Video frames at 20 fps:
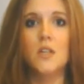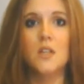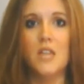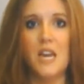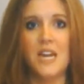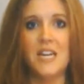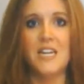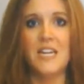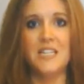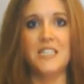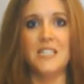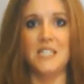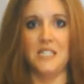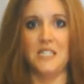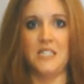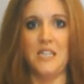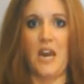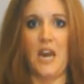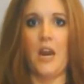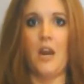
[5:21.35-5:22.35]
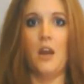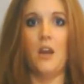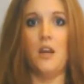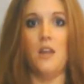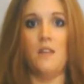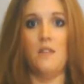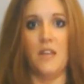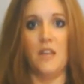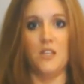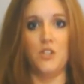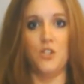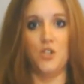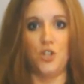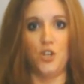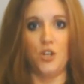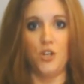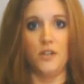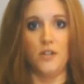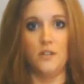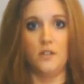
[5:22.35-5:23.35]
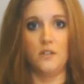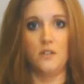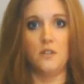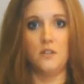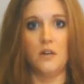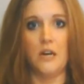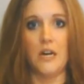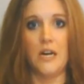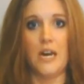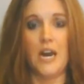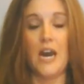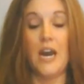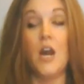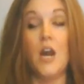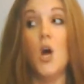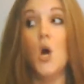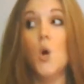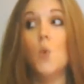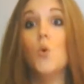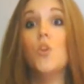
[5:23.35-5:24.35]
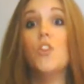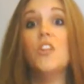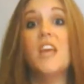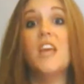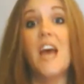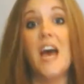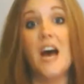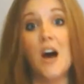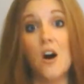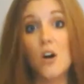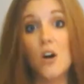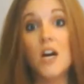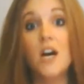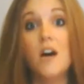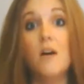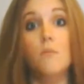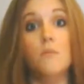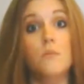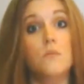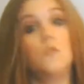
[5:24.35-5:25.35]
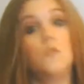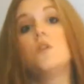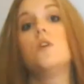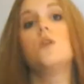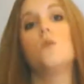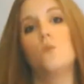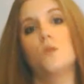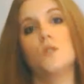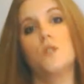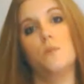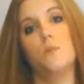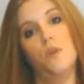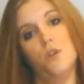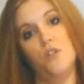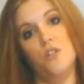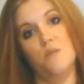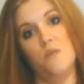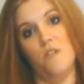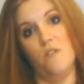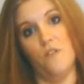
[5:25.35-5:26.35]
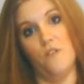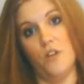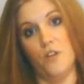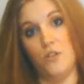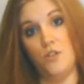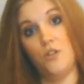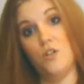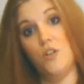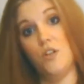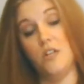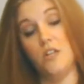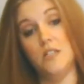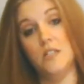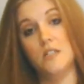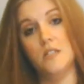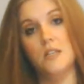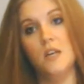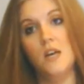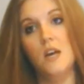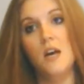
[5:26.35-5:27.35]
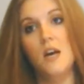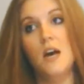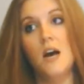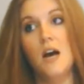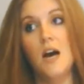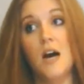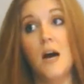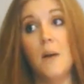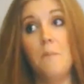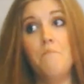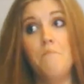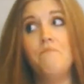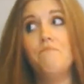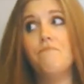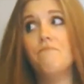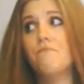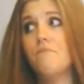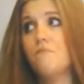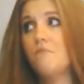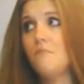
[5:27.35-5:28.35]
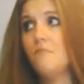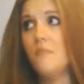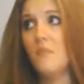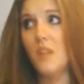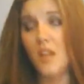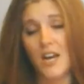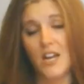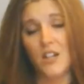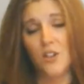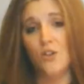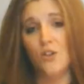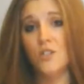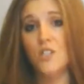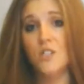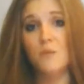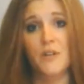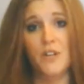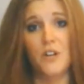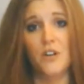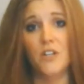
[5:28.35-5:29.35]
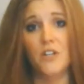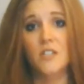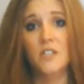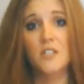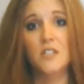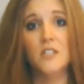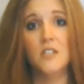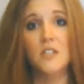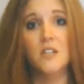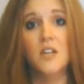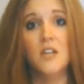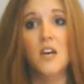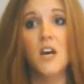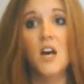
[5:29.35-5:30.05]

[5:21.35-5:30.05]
they needed to see in their students, okay? What the outcomes were supposed to be for those students. And look, to be honest,